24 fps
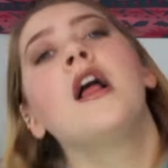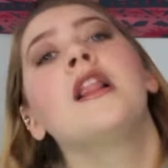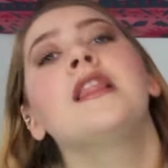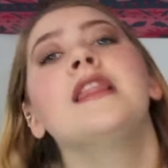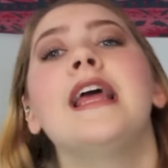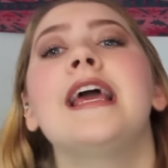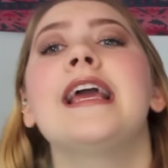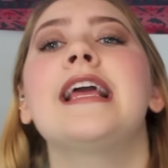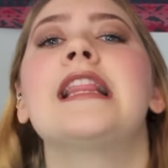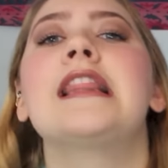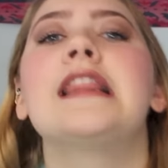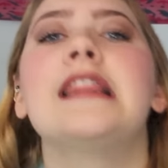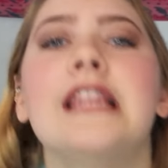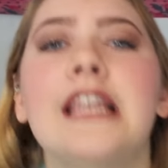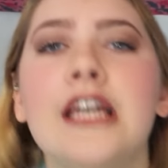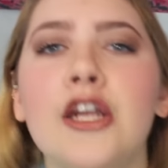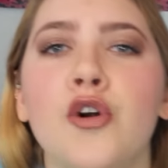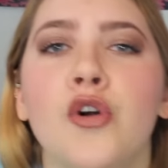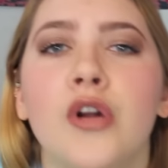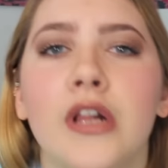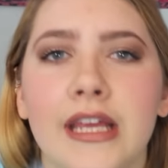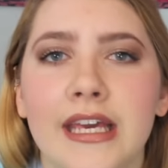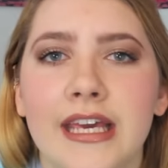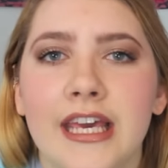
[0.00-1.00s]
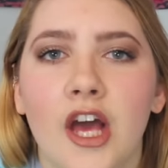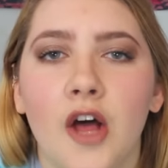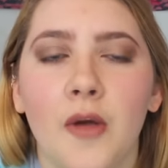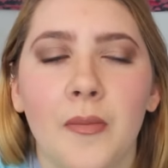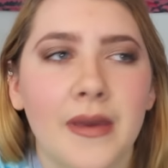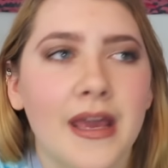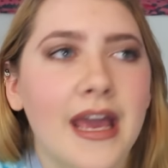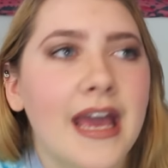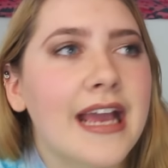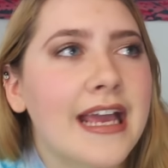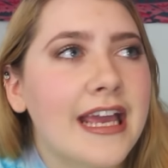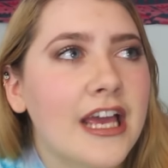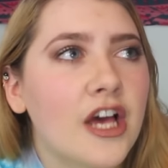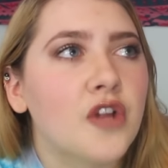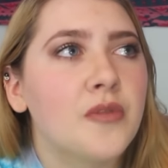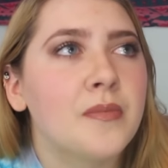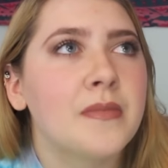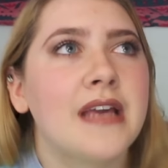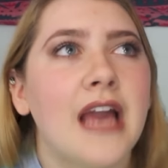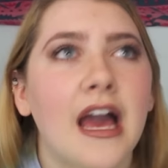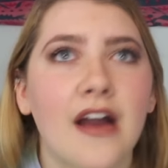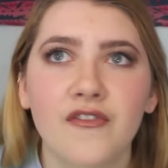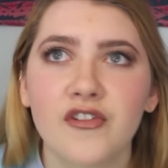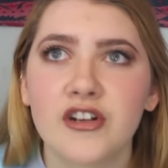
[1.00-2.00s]
Like, literally kill me. It killed
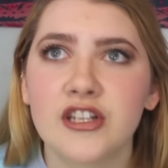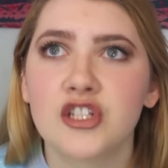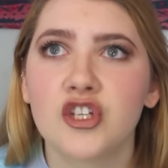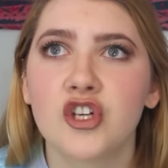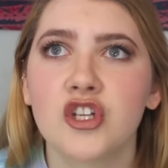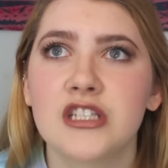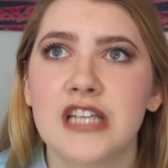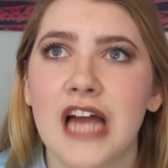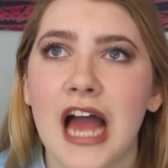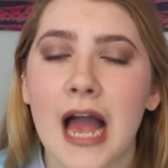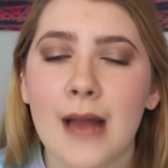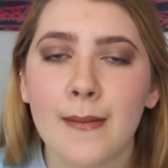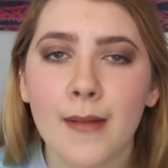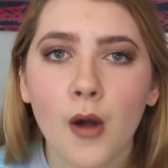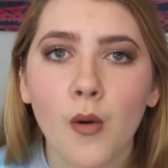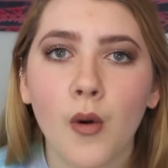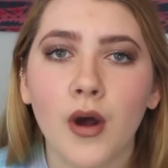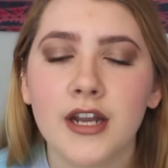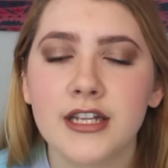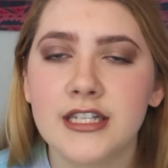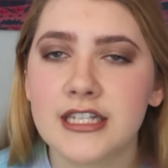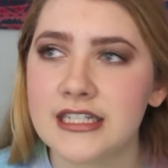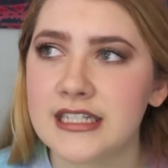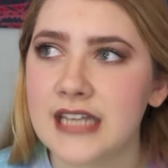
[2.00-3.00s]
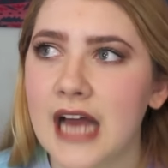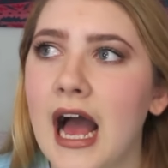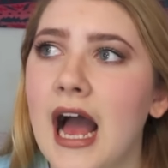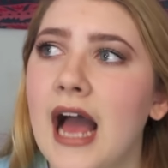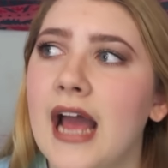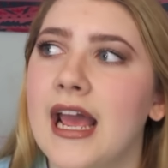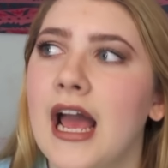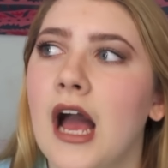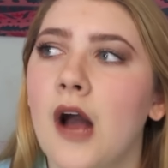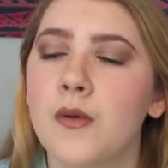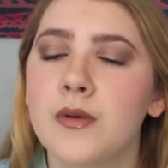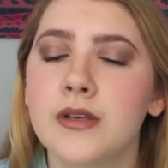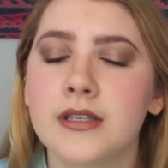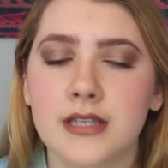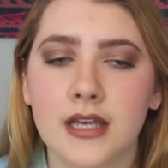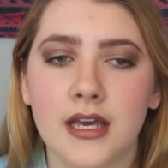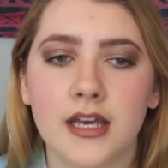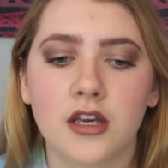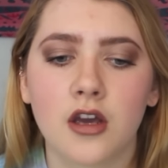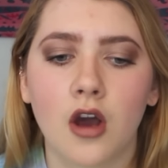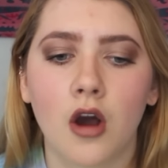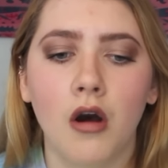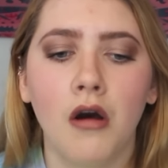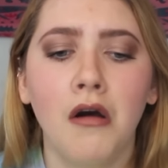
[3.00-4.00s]
me every single time. I wanted to die. I was
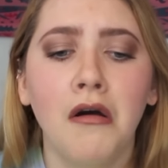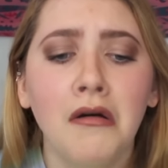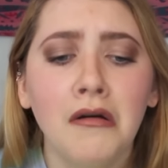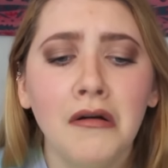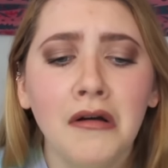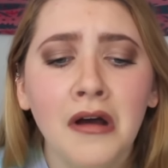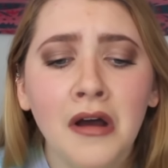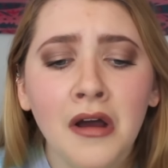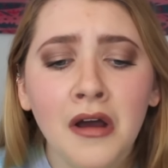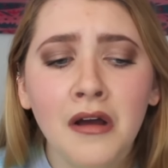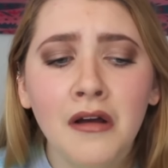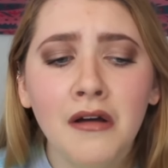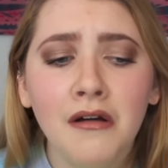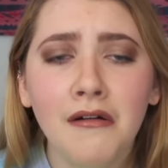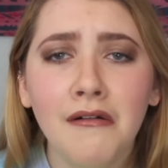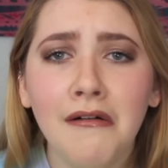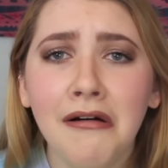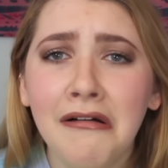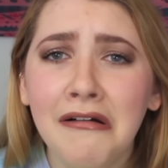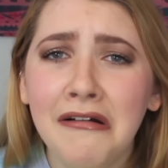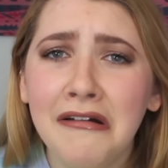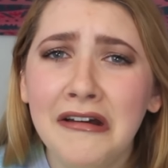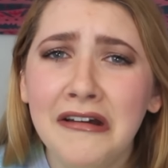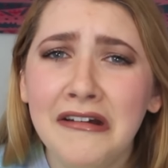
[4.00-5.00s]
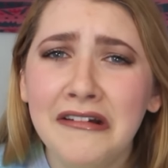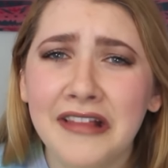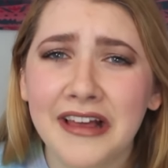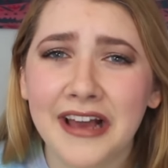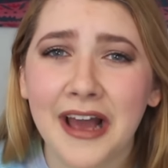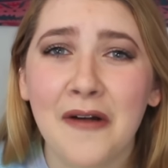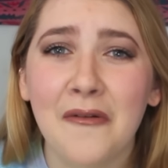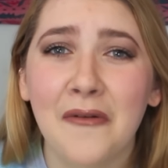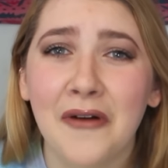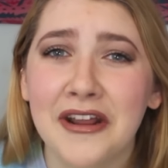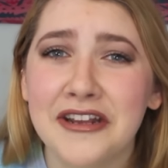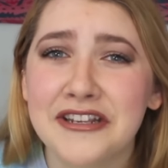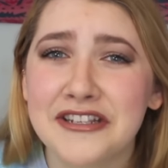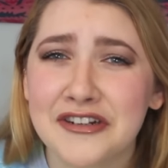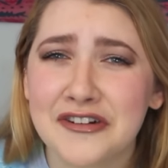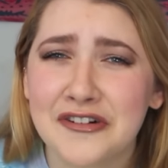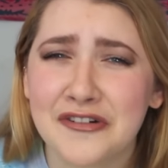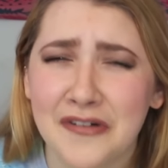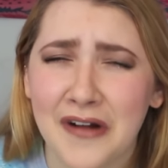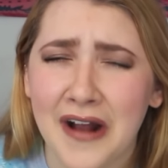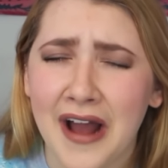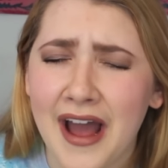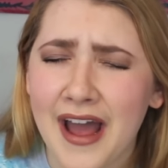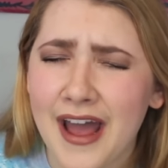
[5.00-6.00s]
like, oh. Like, I wanted to
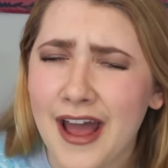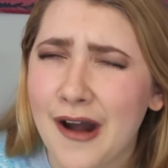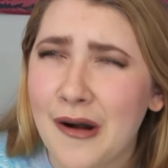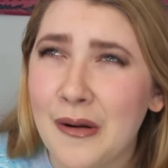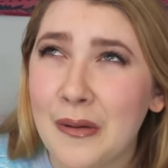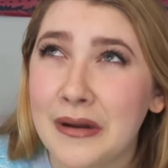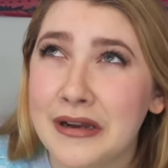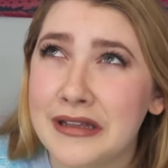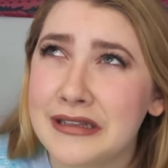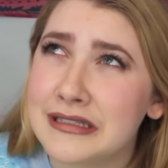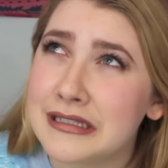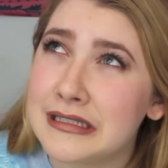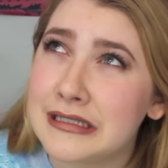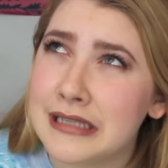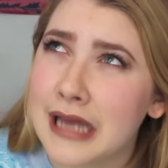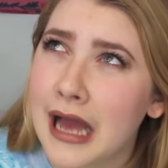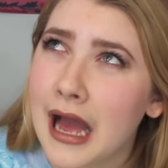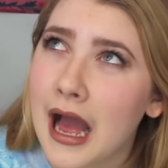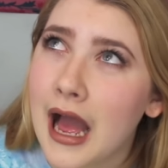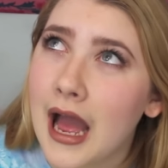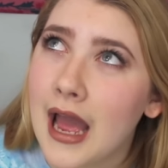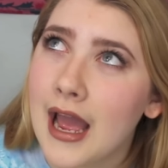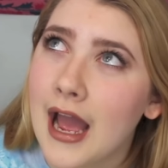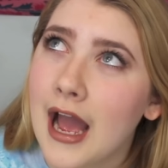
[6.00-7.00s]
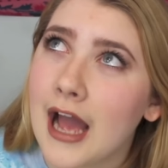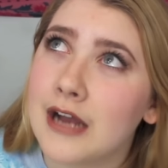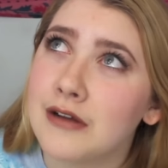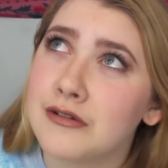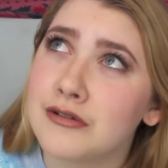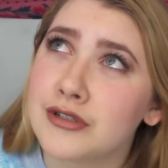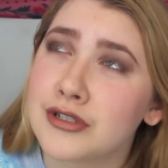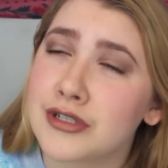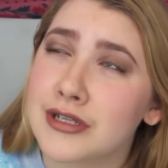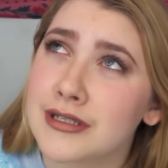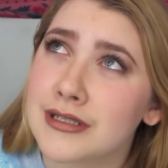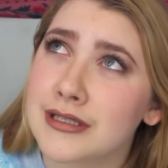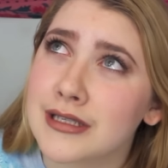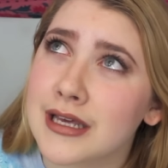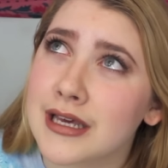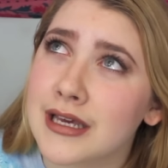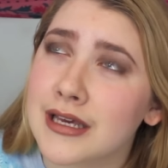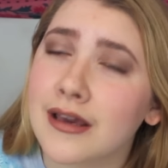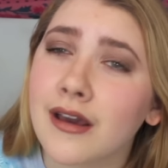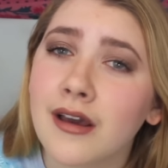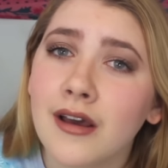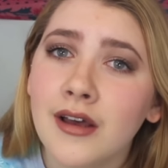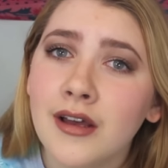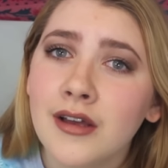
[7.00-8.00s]
cry. I wanted to die. I was just
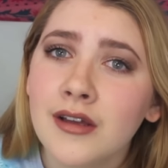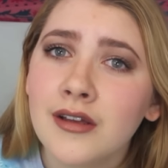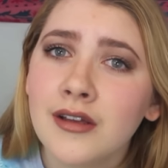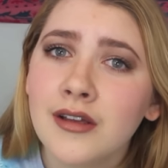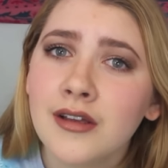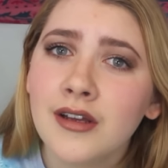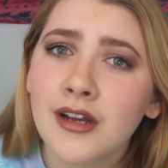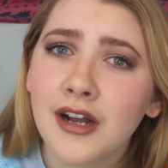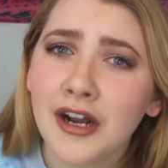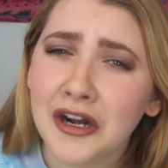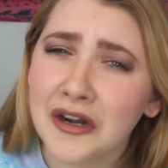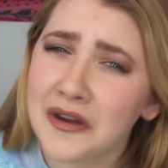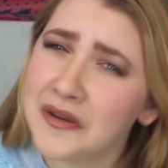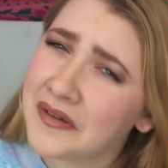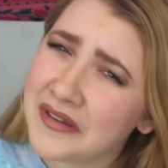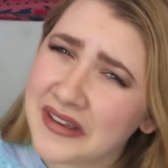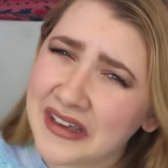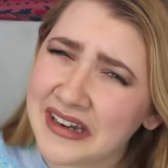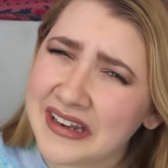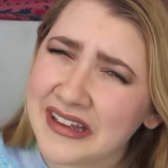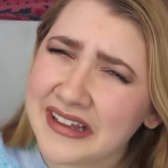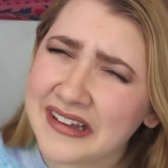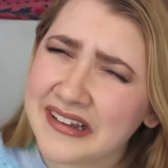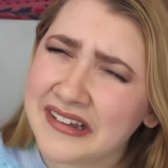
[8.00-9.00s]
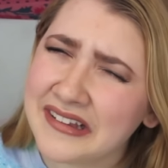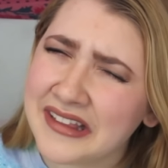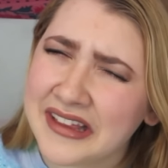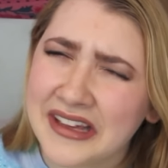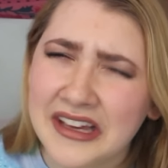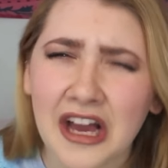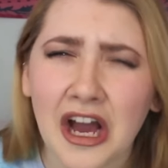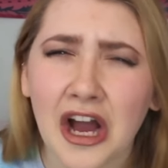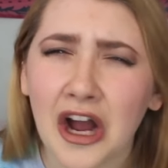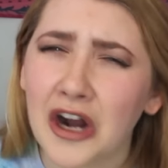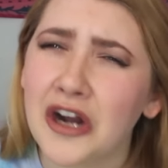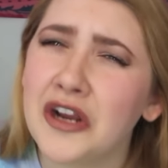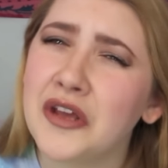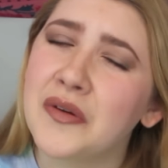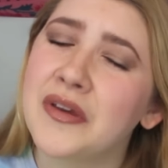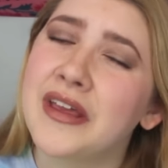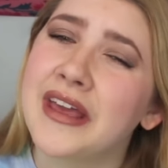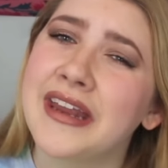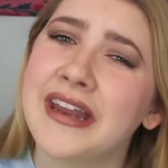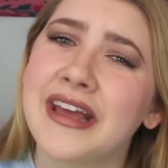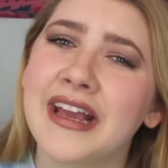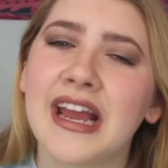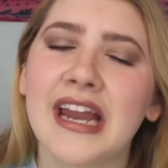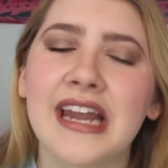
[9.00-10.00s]
like, are you kidding? Like, are you
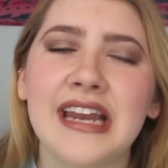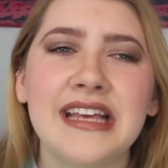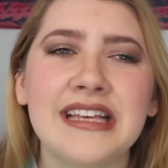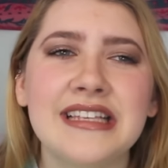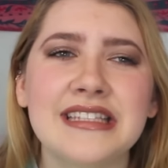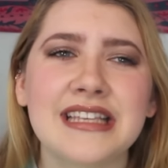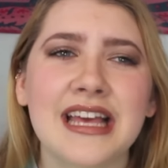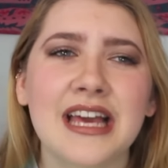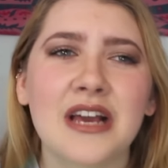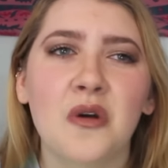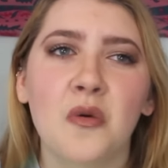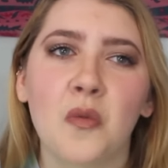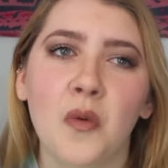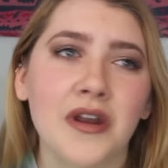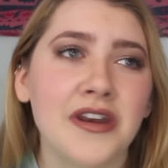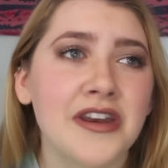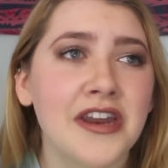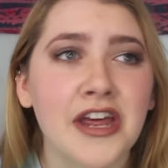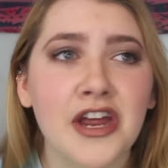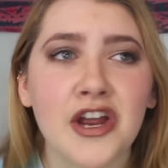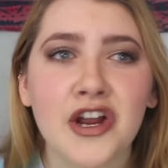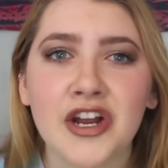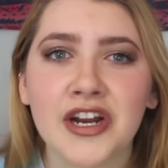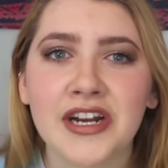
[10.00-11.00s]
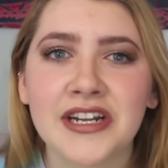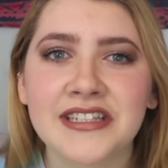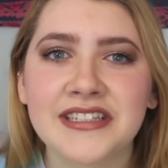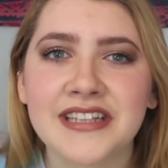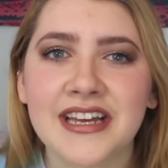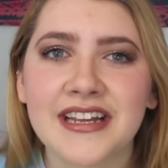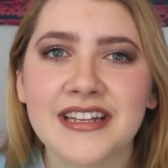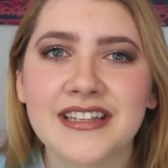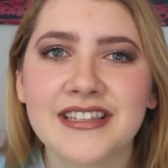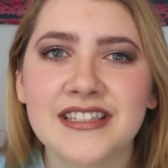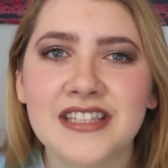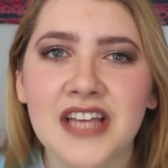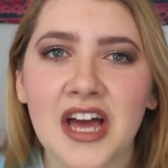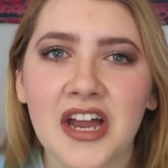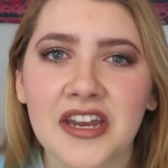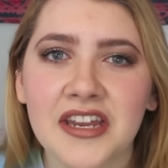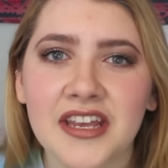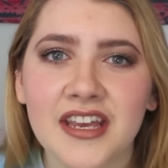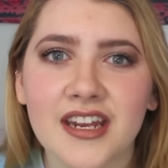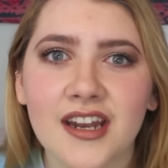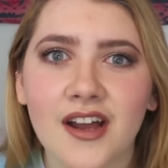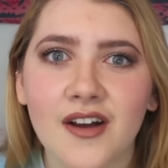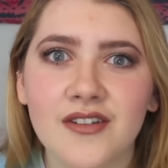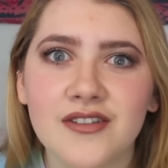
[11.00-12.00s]
kidding? And he's like, one day you're gonna say it's
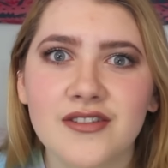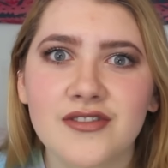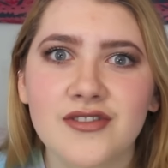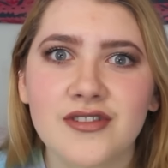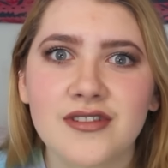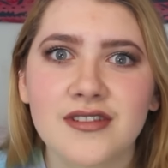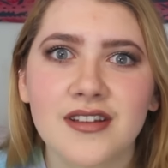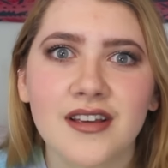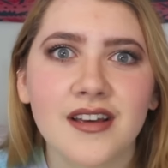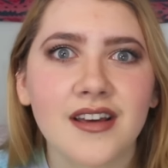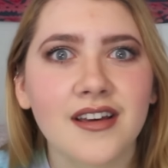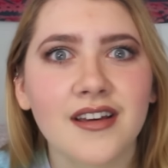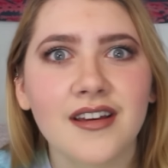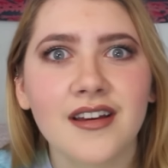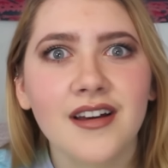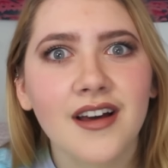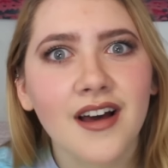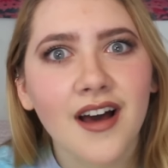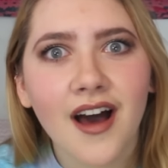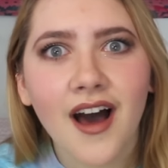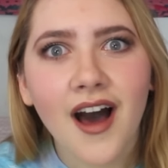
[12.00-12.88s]
sunny, and I was just like,